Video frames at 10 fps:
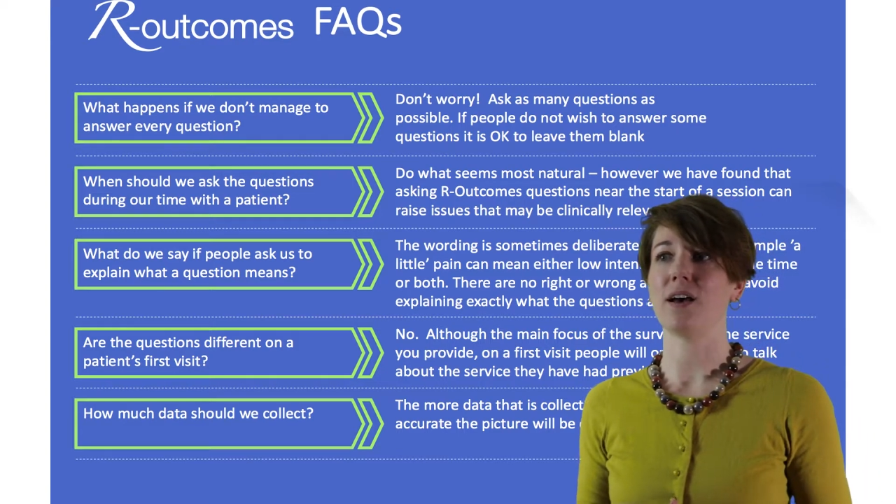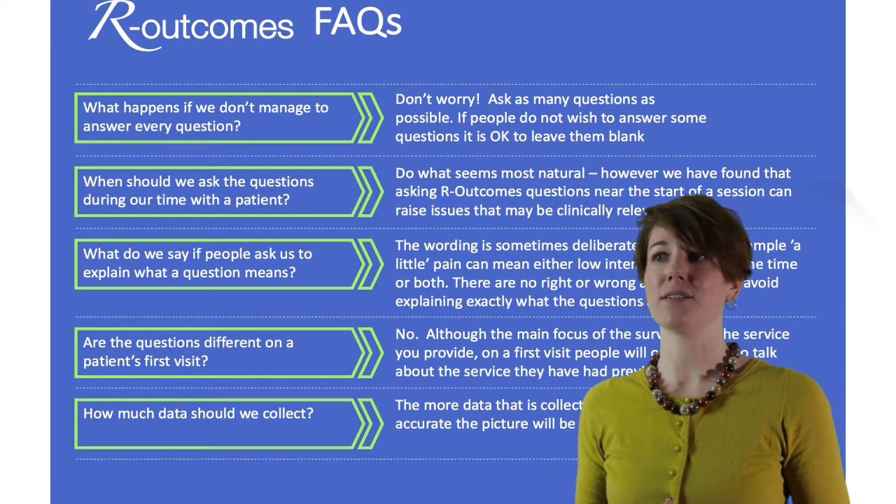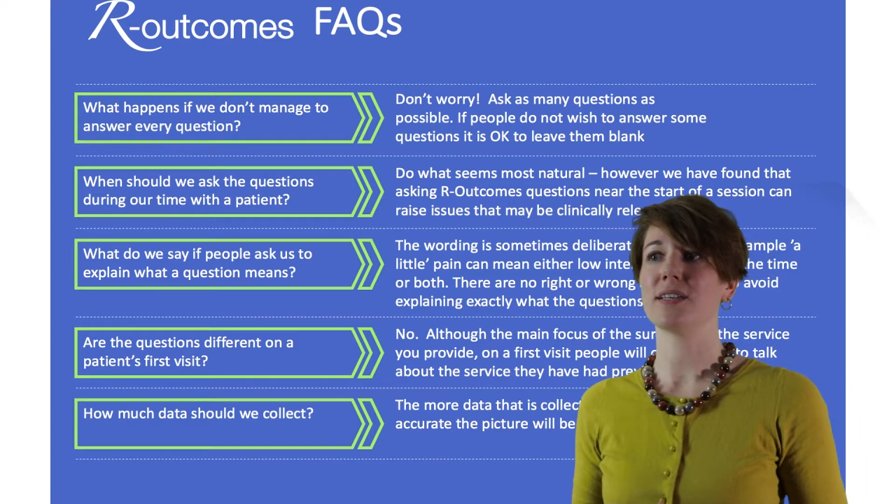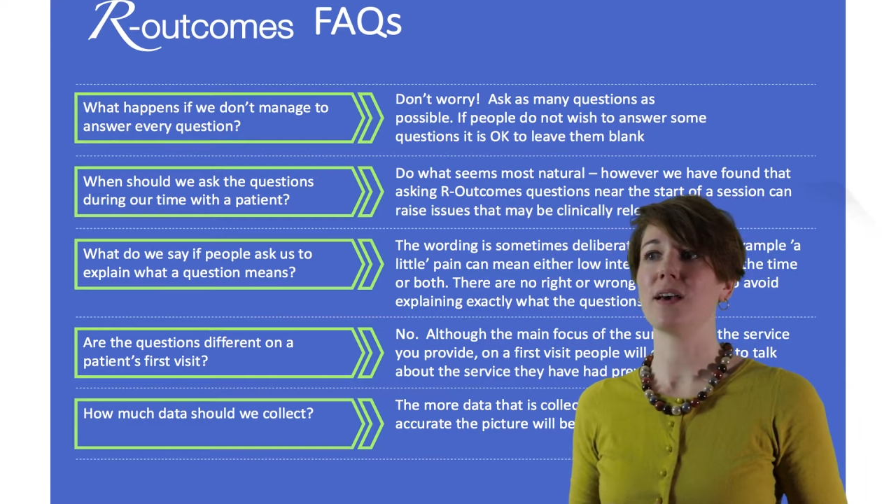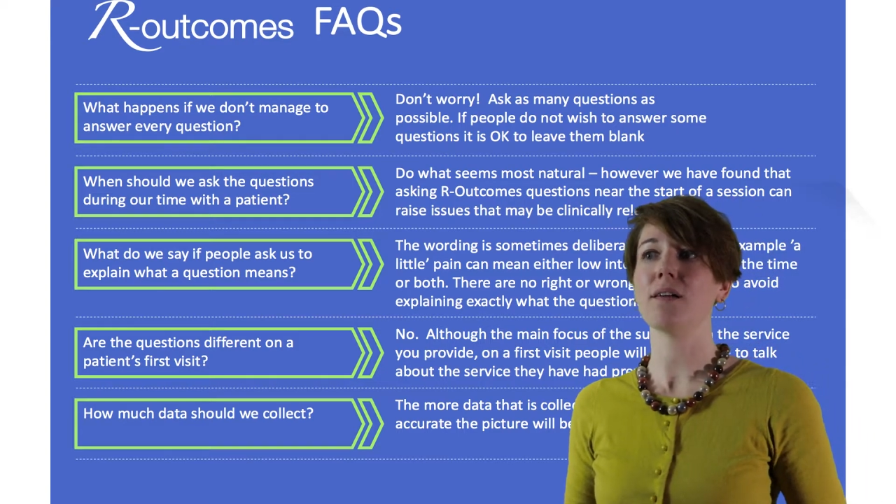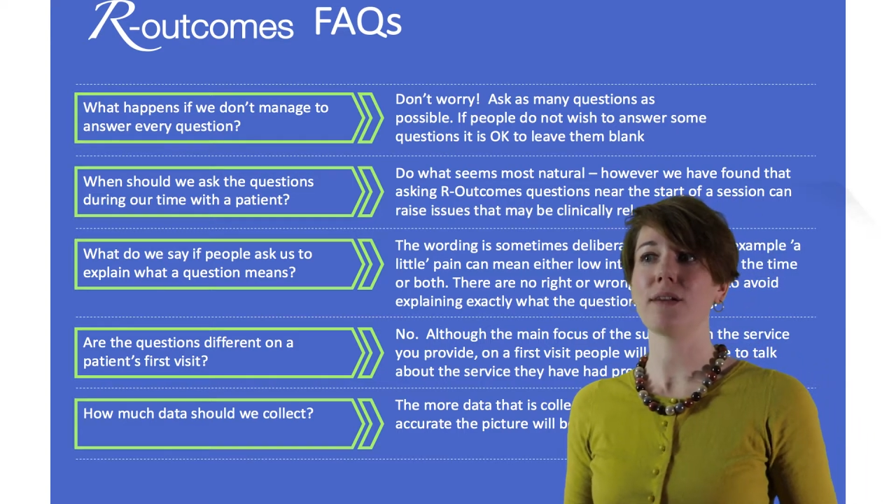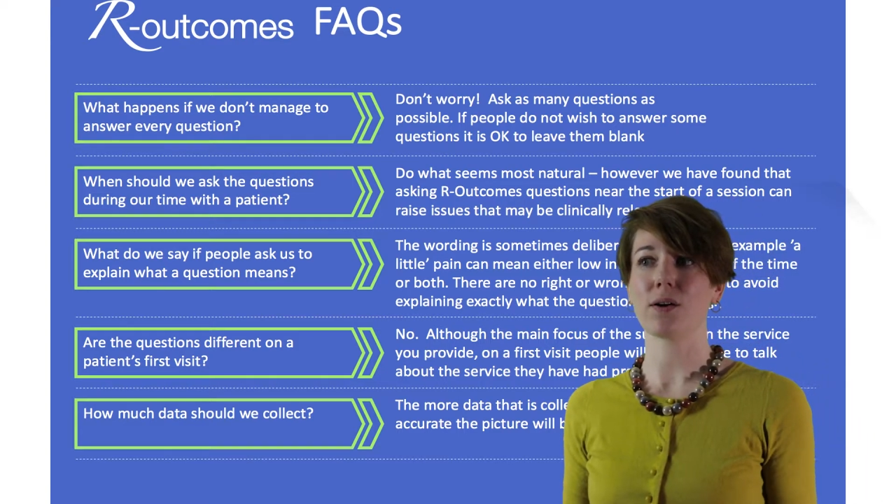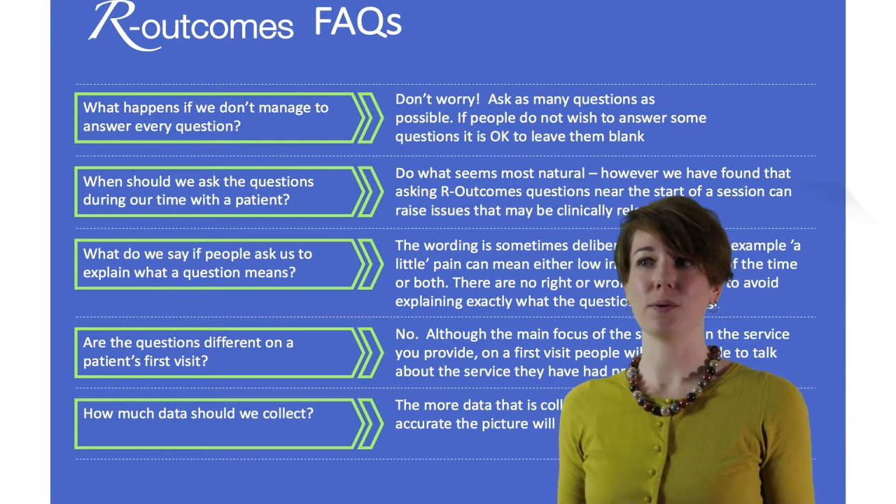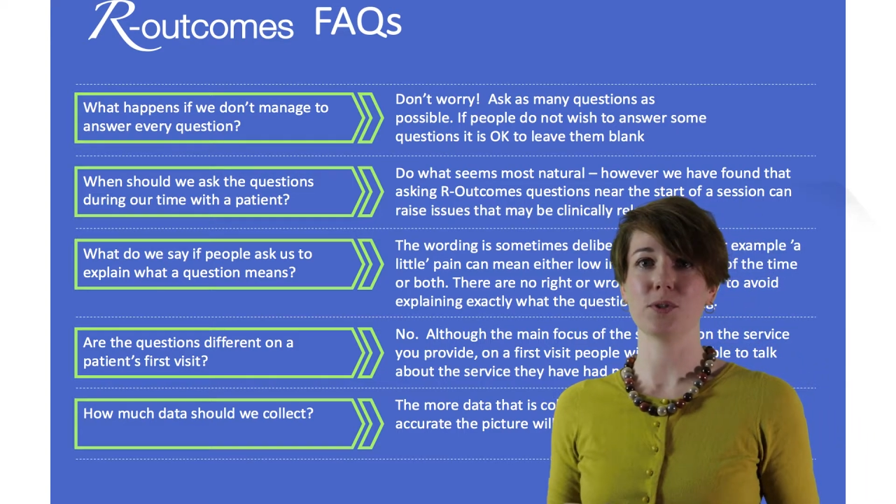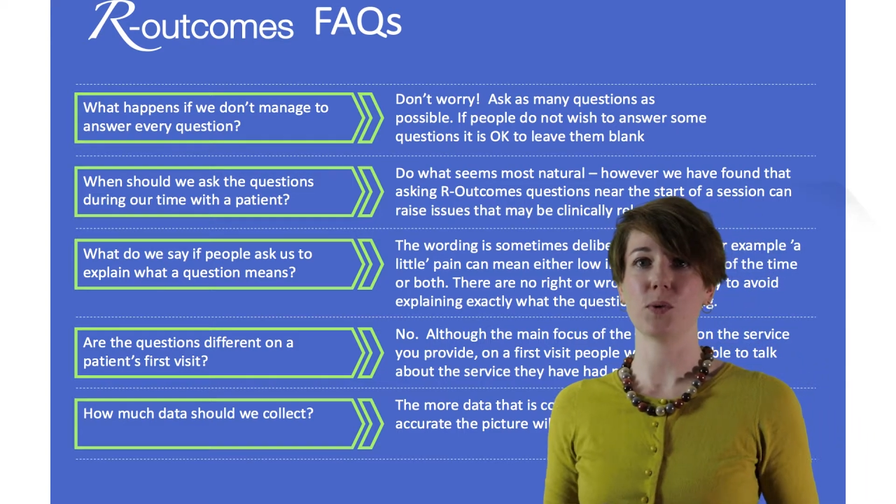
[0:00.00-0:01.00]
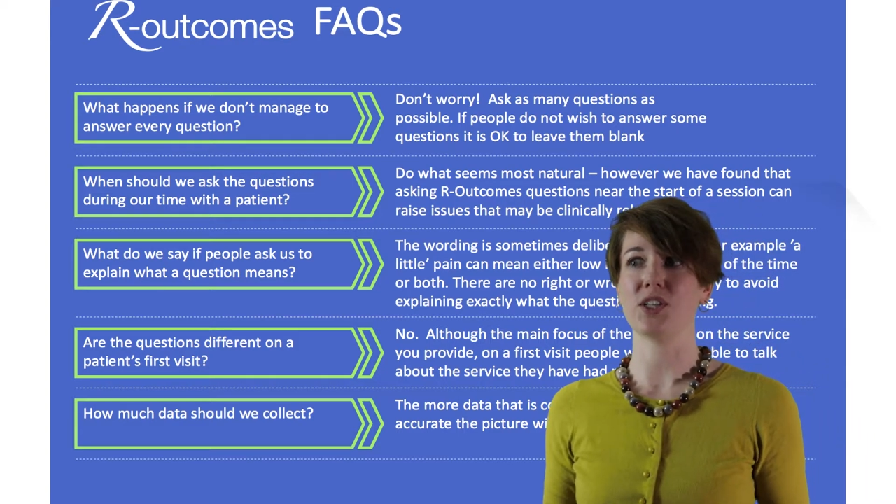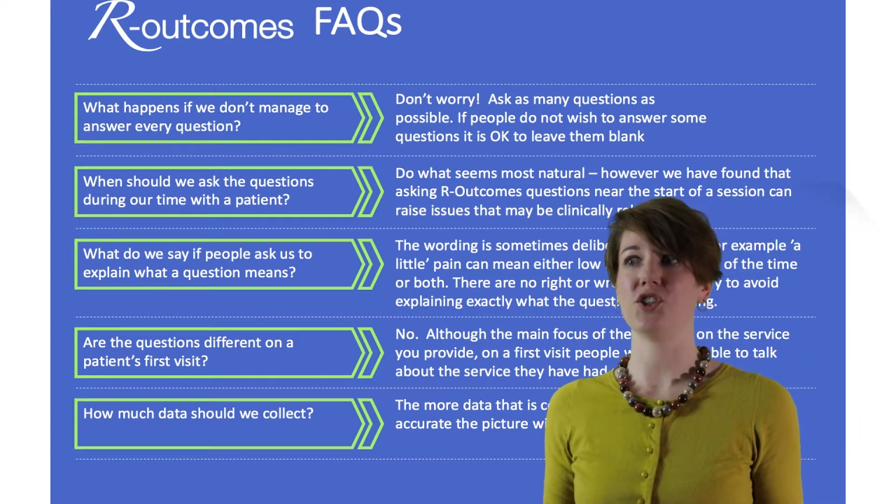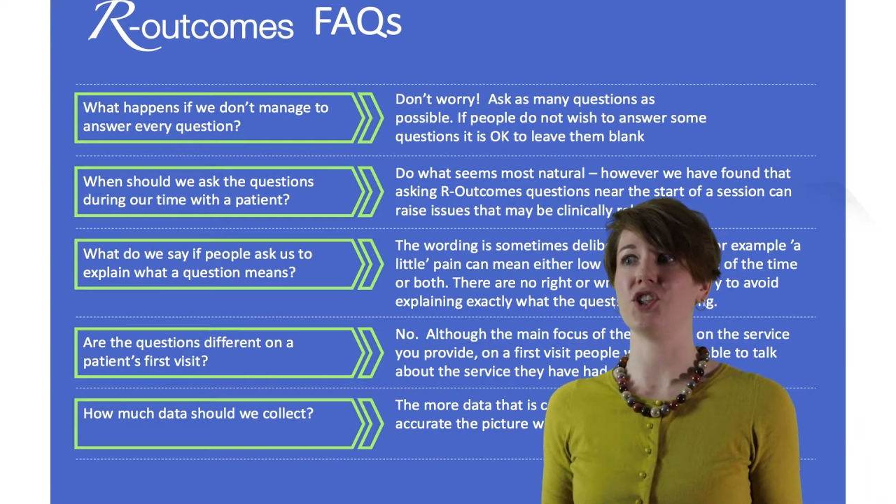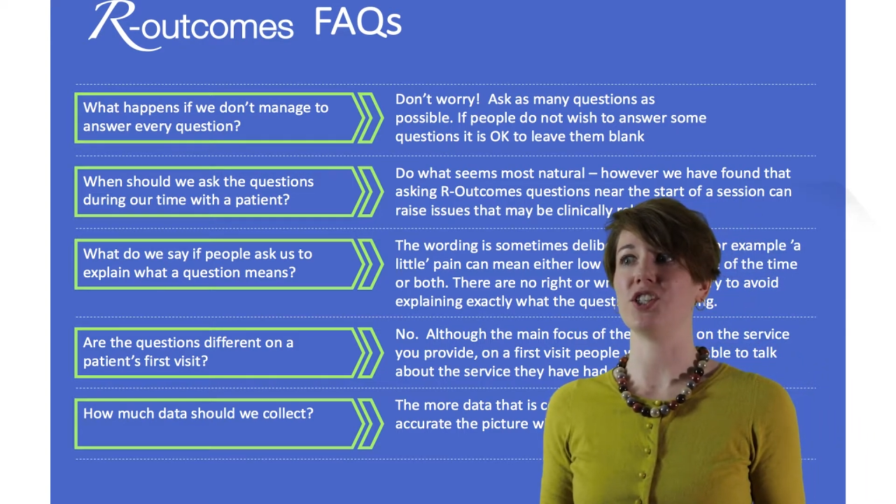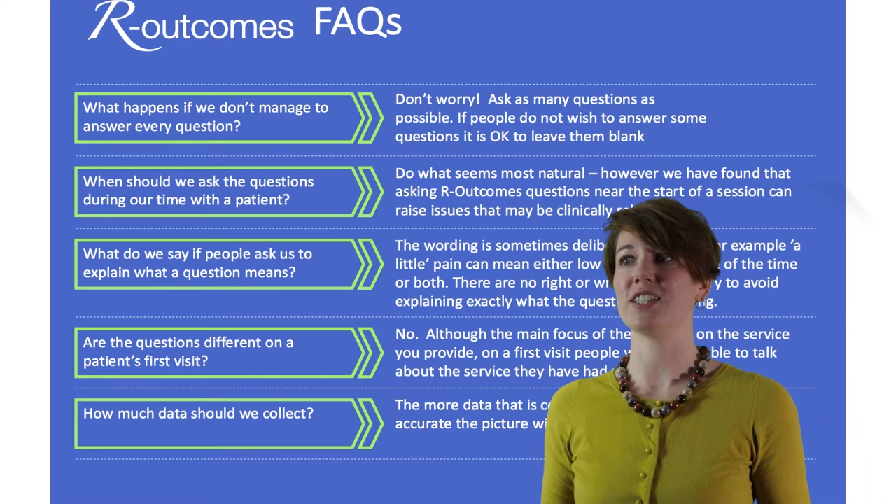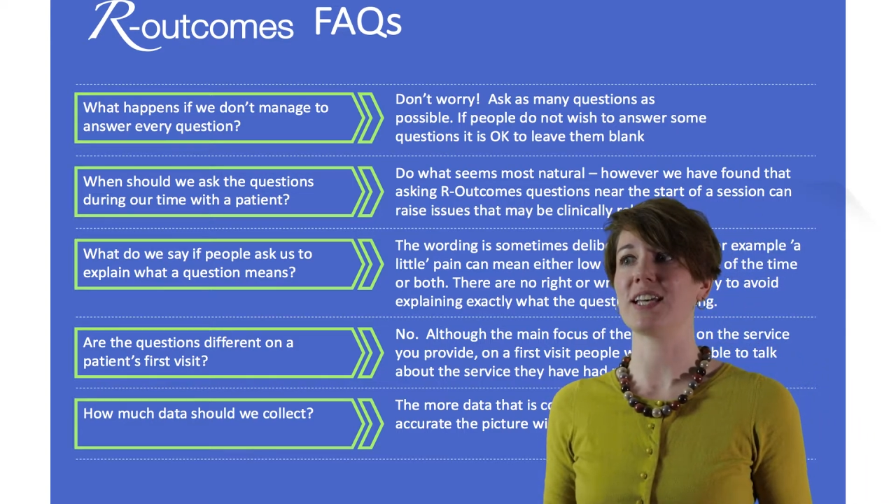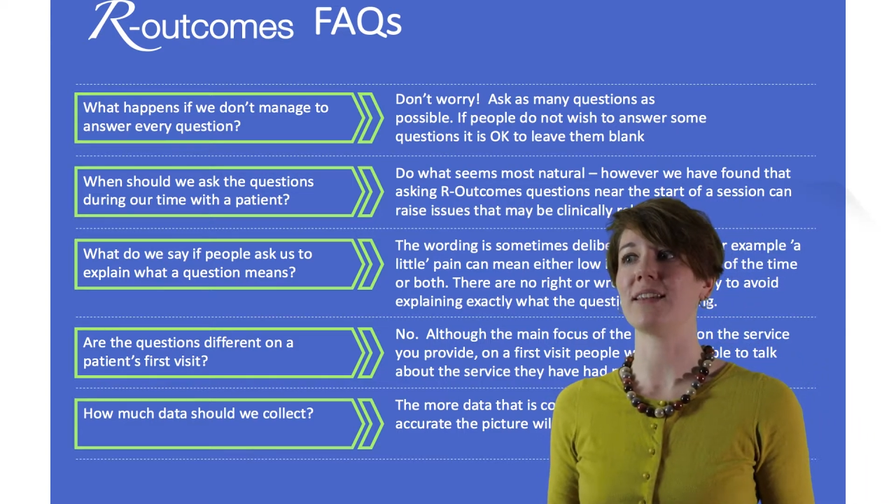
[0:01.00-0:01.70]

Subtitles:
asking Our Outcomes questions